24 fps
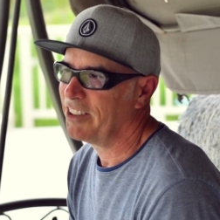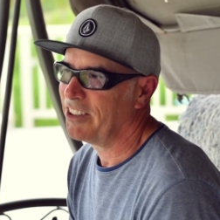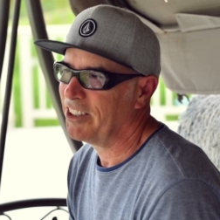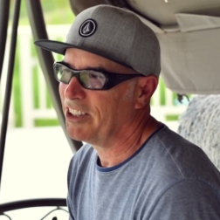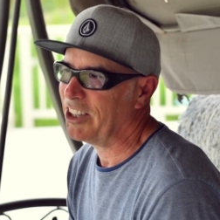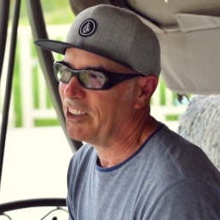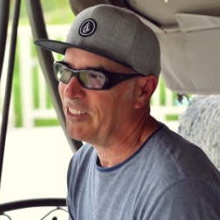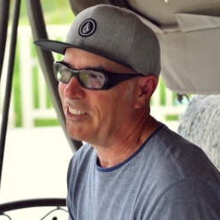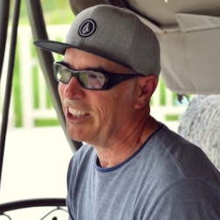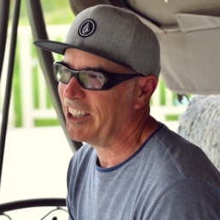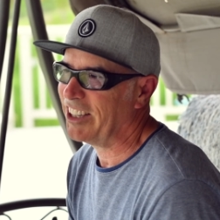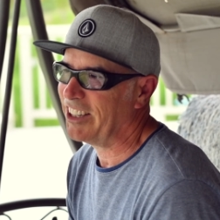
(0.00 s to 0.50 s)

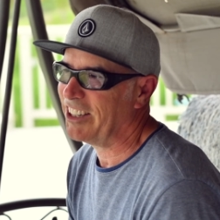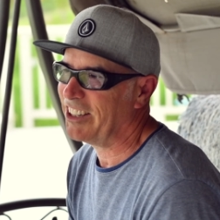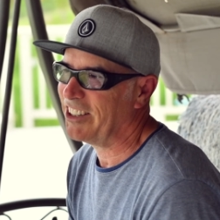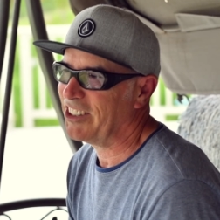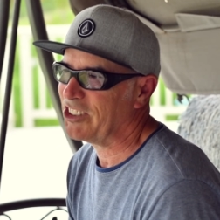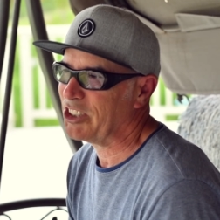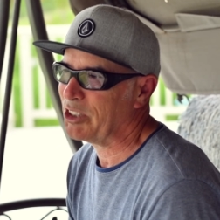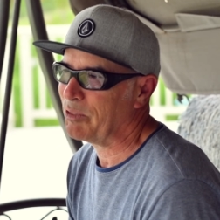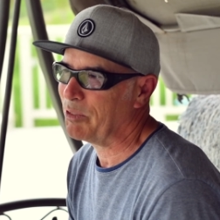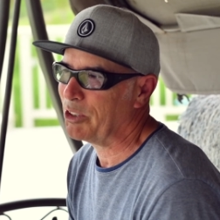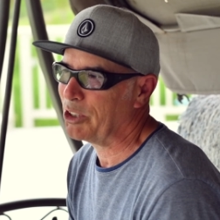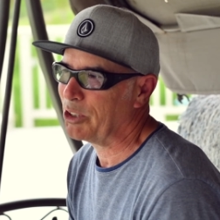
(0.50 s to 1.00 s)
I'm getting into
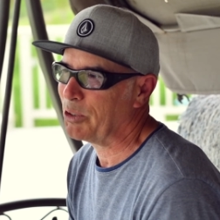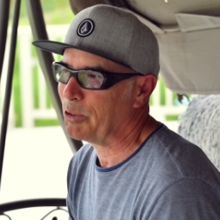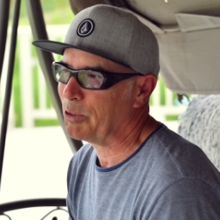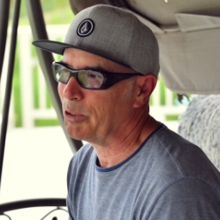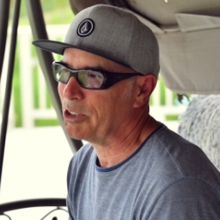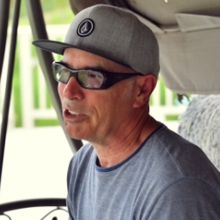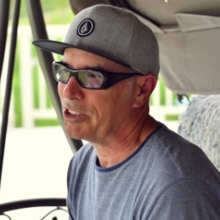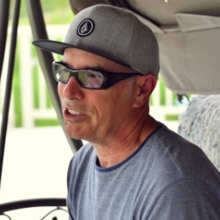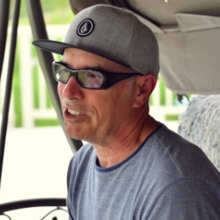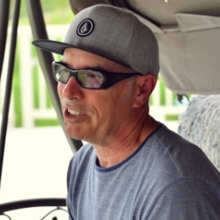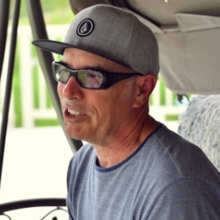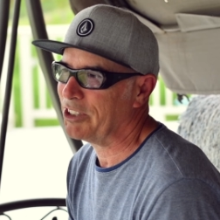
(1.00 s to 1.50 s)
some of the
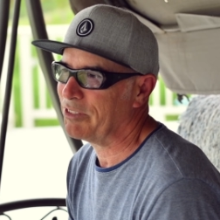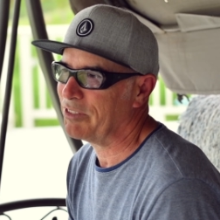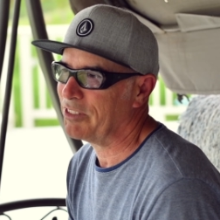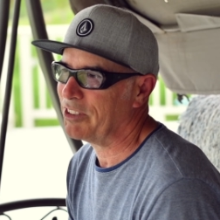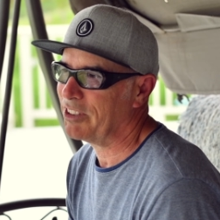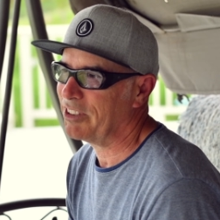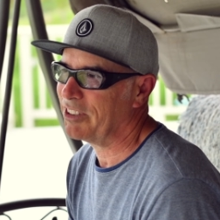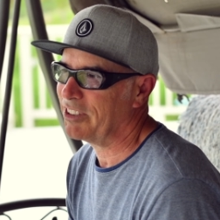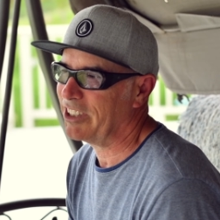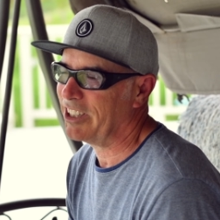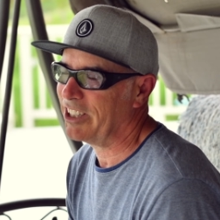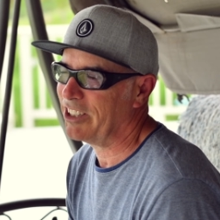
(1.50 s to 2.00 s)
core stuff
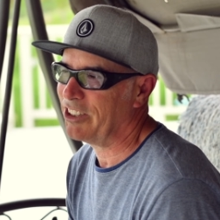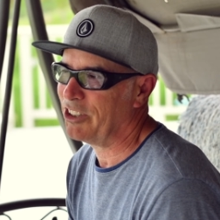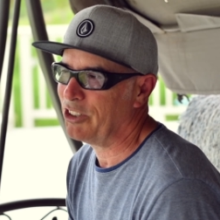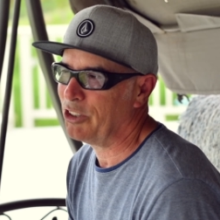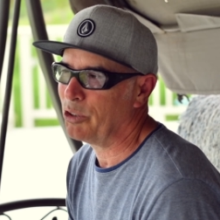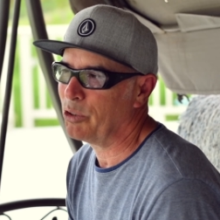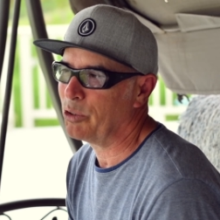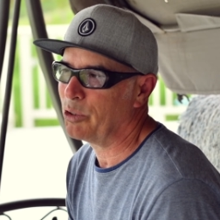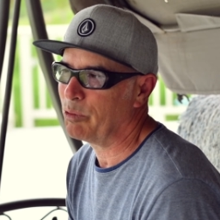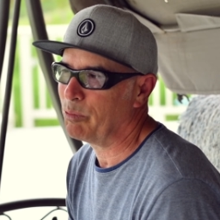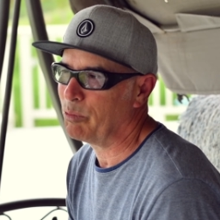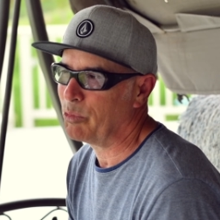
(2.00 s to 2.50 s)
and getting to
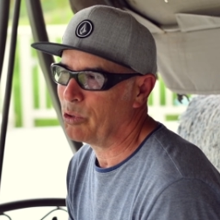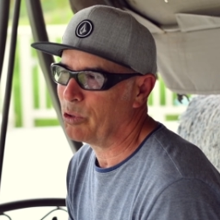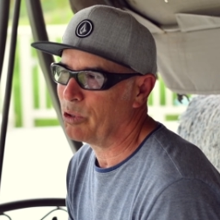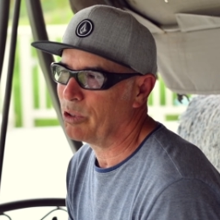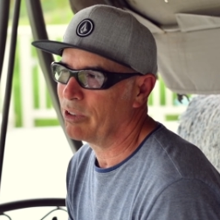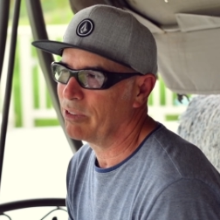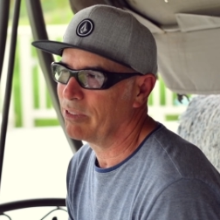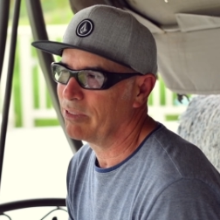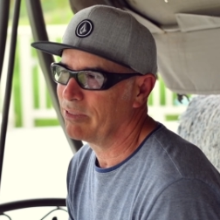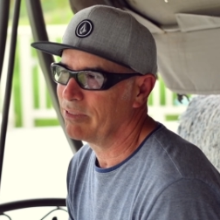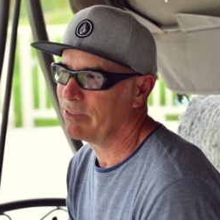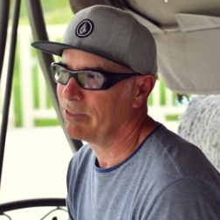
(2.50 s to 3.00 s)
know him more.
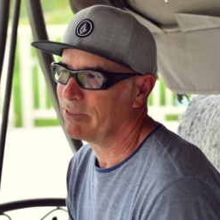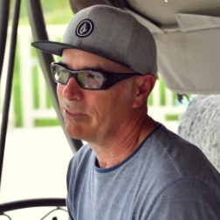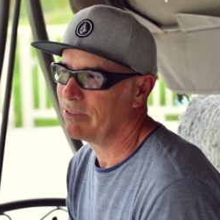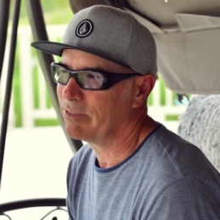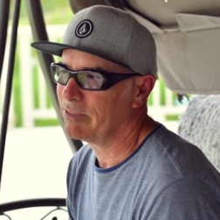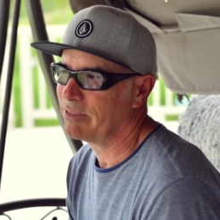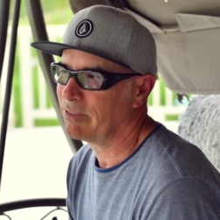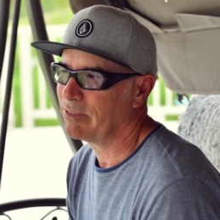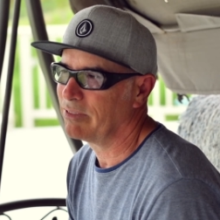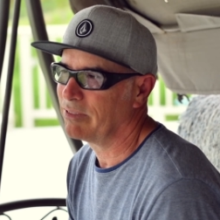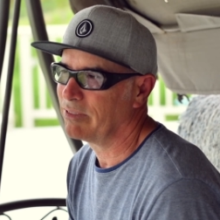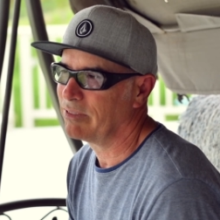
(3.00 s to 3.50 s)

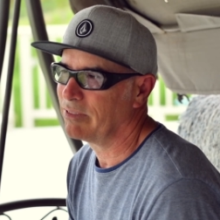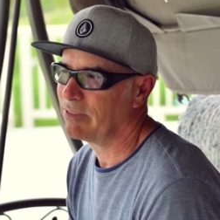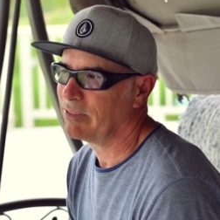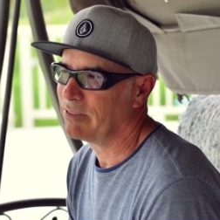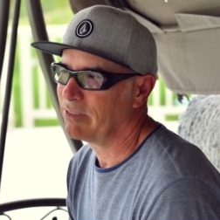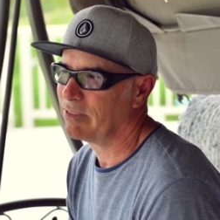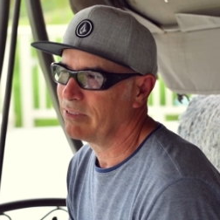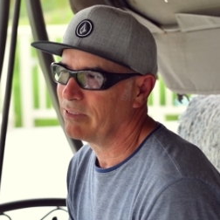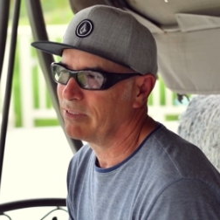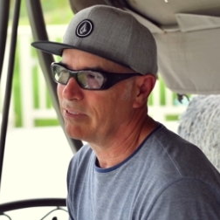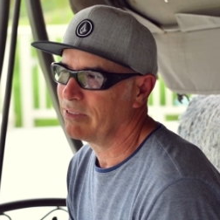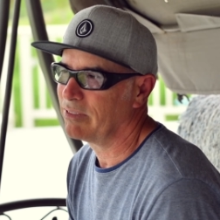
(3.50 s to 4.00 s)

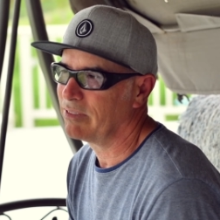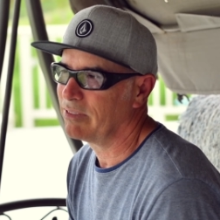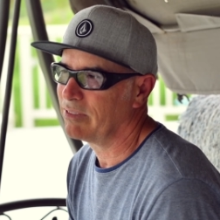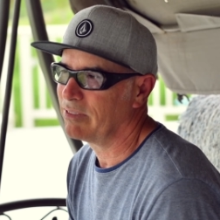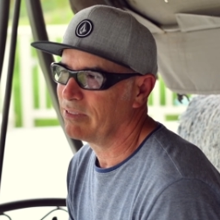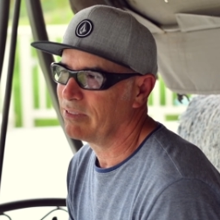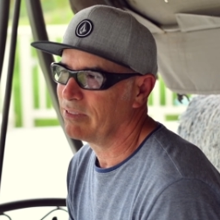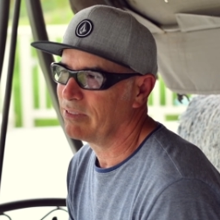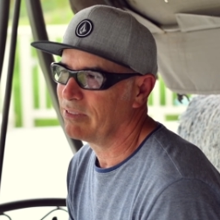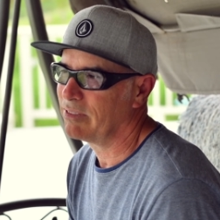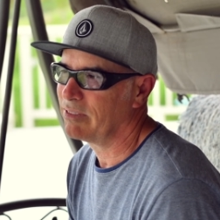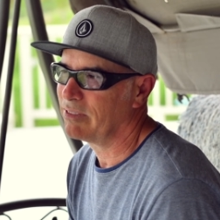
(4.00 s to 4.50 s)
To
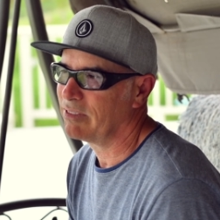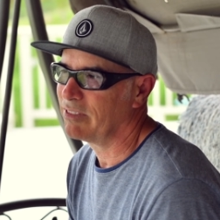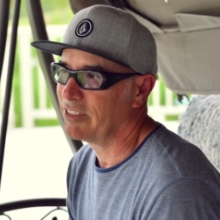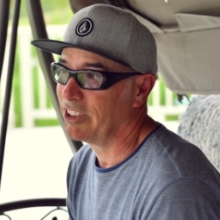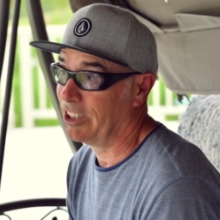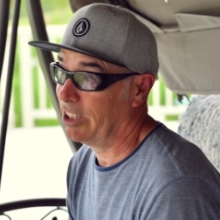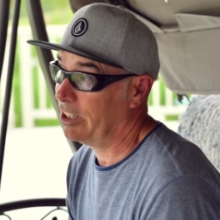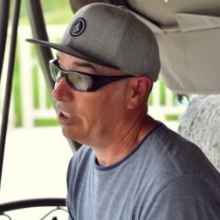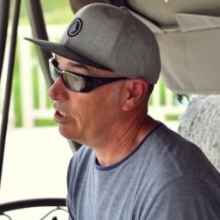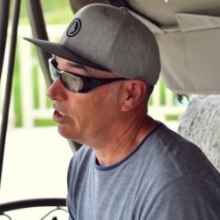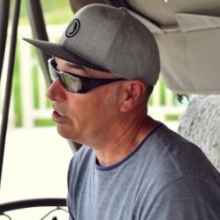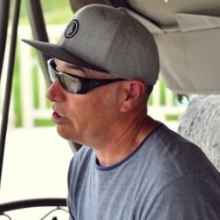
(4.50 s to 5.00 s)
joy.
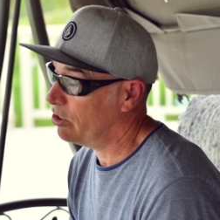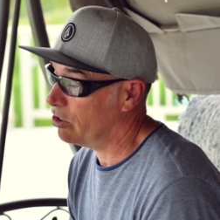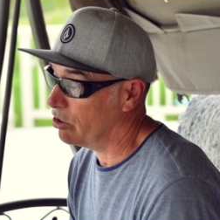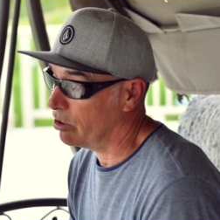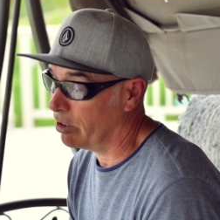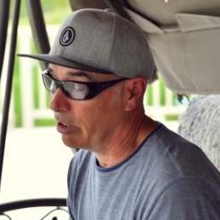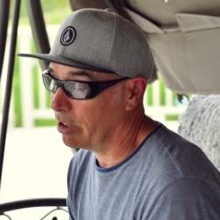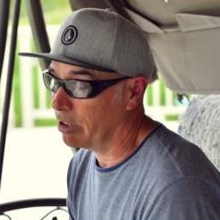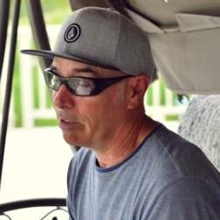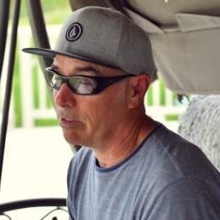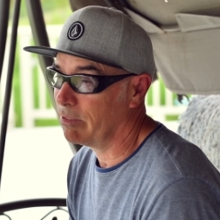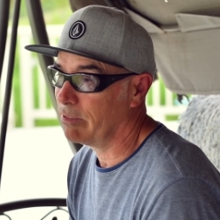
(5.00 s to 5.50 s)
It is a
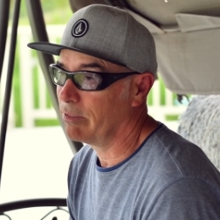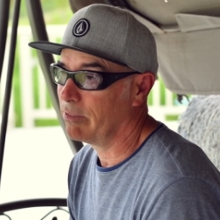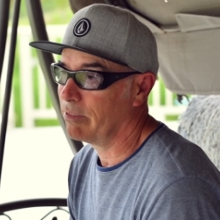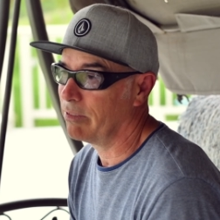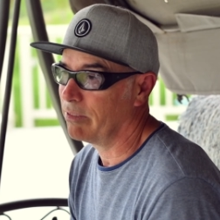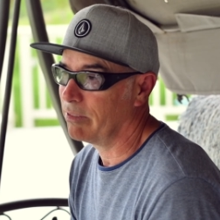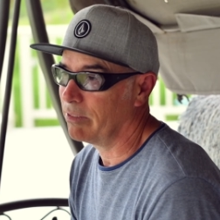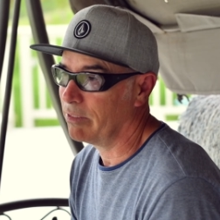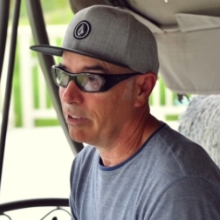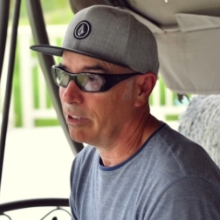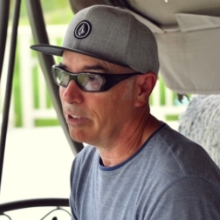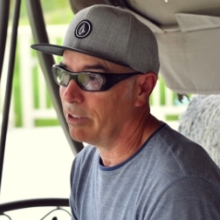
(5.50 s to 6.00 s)
joy.
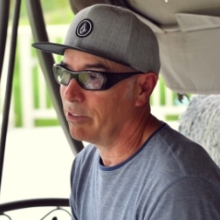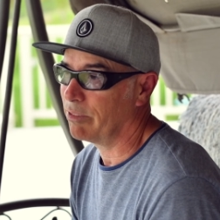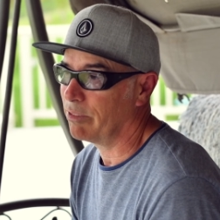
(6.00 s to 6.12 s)
Yeah.